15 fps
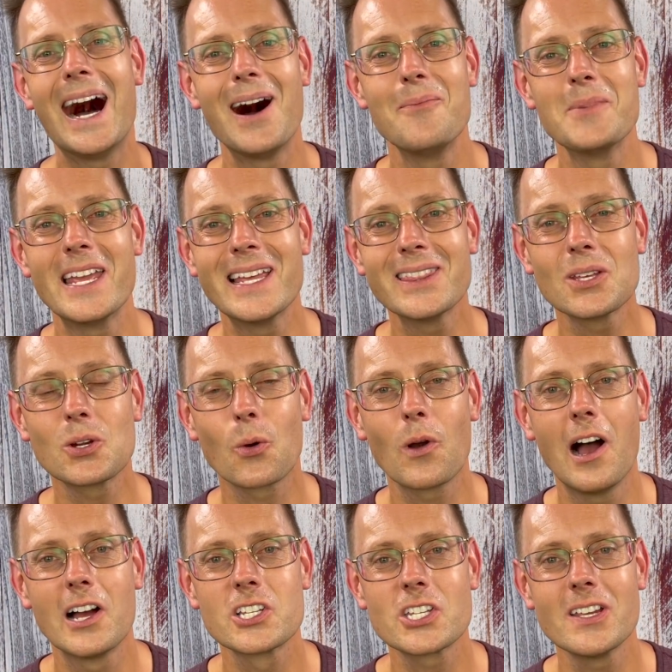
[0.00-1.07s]
in the
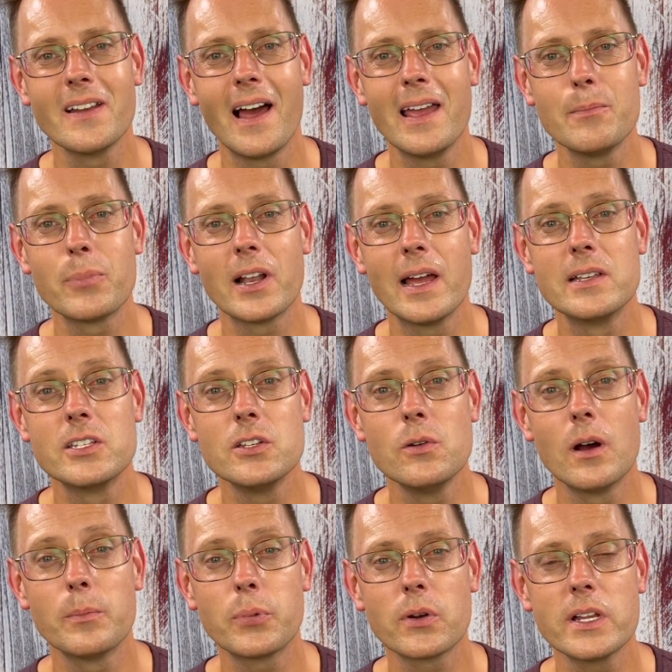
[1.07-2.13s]
garage tonight. But I do
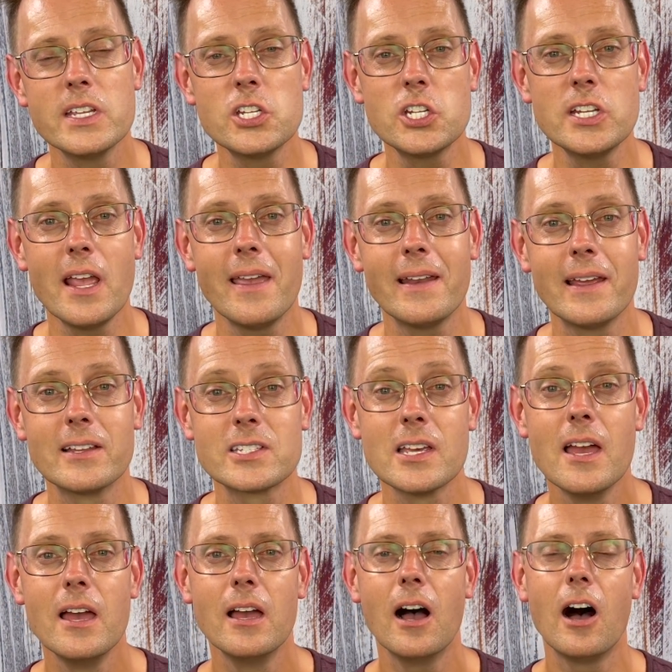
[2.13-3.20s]
appreciate it.
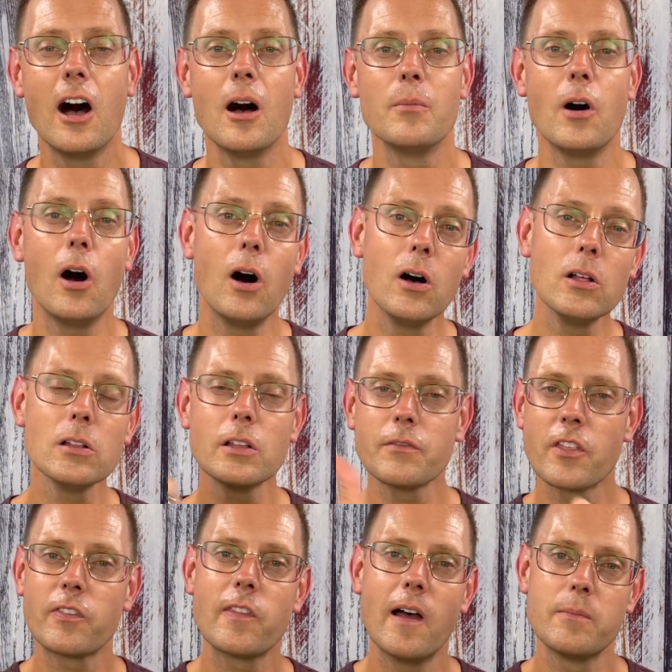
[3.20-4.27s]
All of
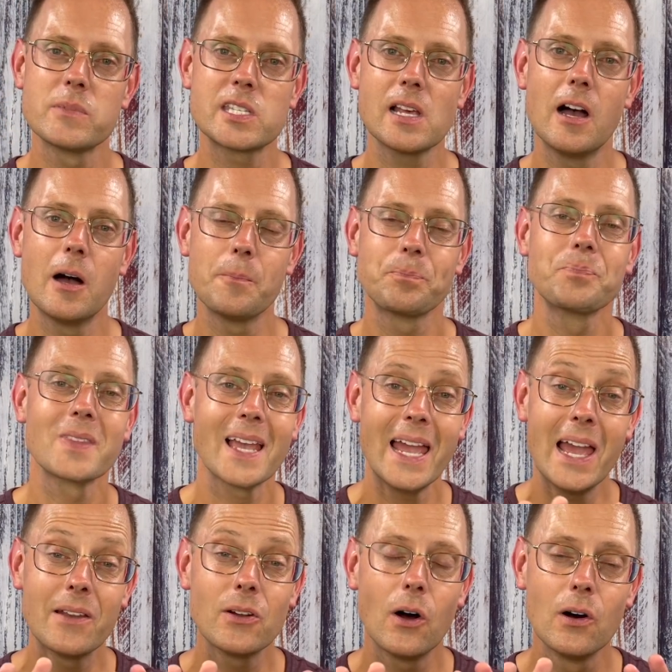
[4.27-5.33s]
the thumbs up.
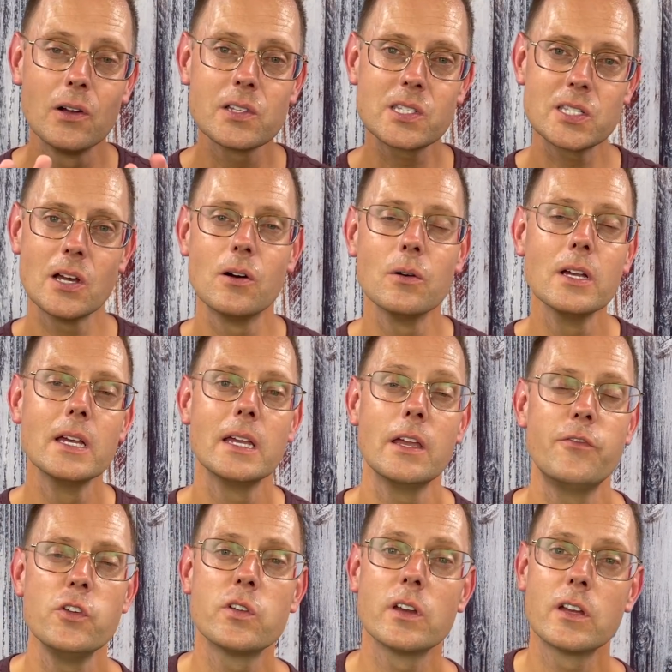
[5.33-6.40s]
And also, if
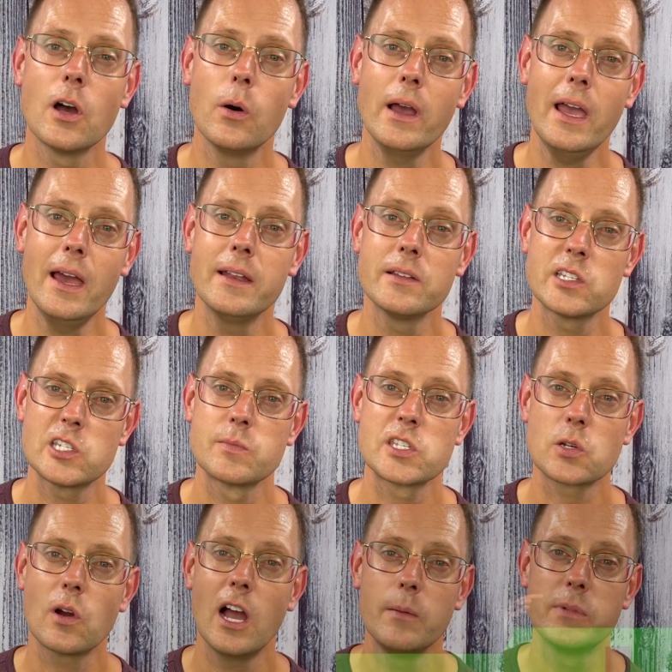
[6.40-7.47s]
you could go ahead and
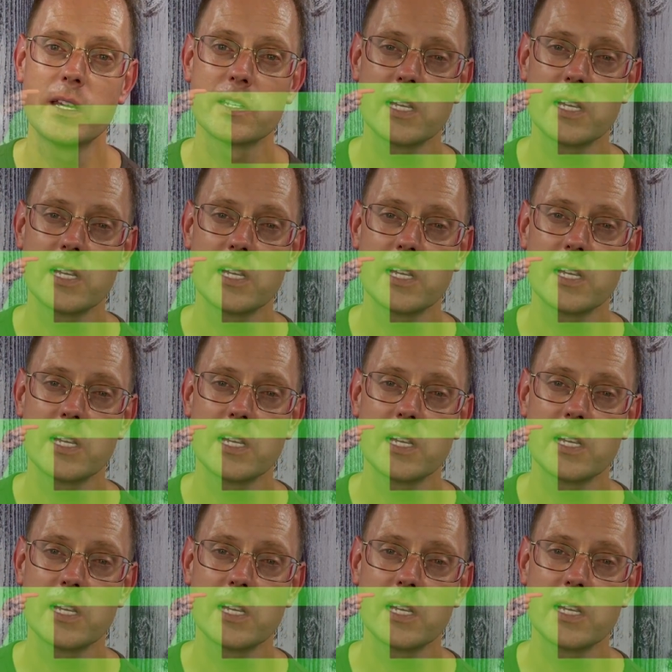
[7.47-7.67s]
subscribe, because